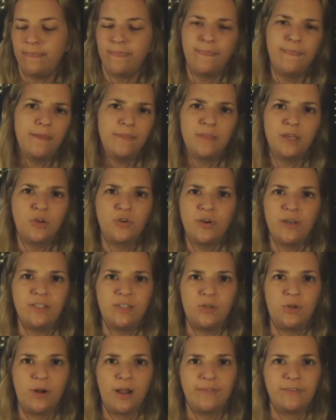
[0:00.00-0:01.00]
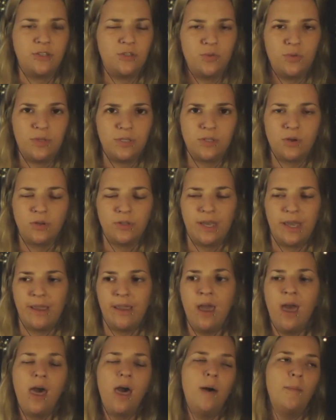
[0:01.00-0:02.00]
Nothing crazy. You don't have to do this all day.
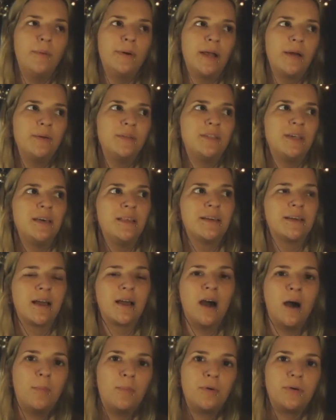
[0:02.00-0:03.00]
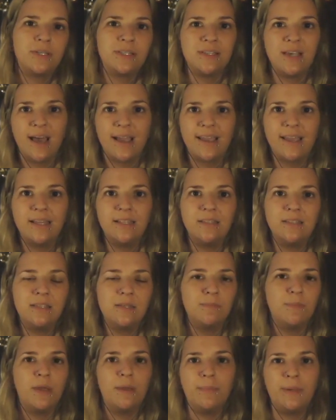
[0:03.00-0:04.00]
But I would say like a couple of
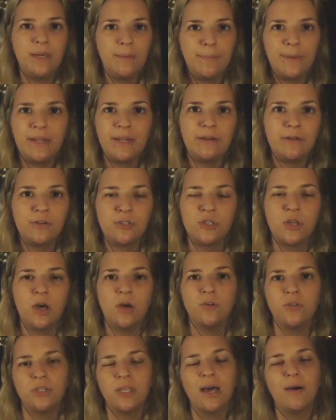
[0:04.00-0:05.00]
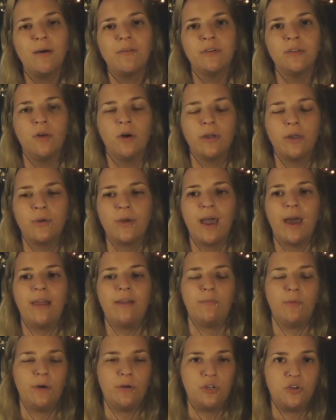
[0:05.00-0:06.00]
seconds, maybe a minute or so, just however long you can
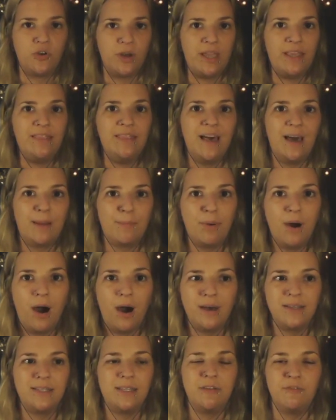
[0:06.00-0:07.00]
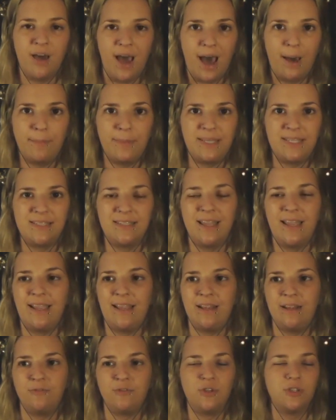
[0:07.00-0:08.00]
while you're in that positive, happy
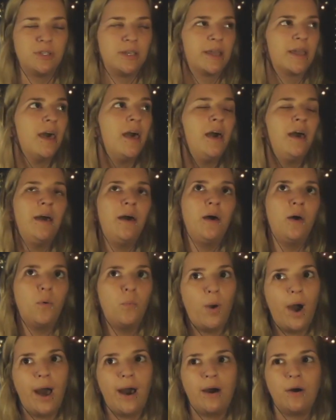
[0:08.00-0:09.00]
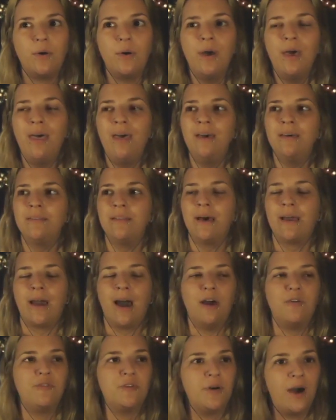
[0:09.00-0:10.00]
state of just like, wow, like
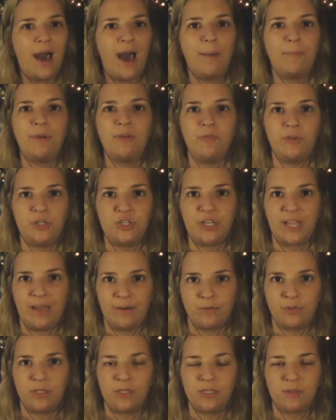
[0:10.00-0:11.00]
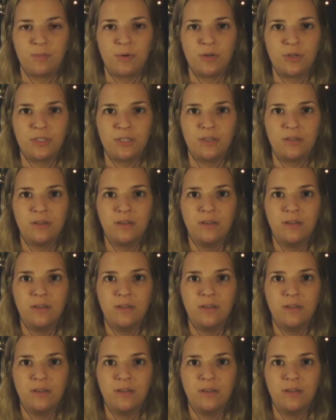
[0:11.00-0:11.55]
I feel happy reaching out to this person.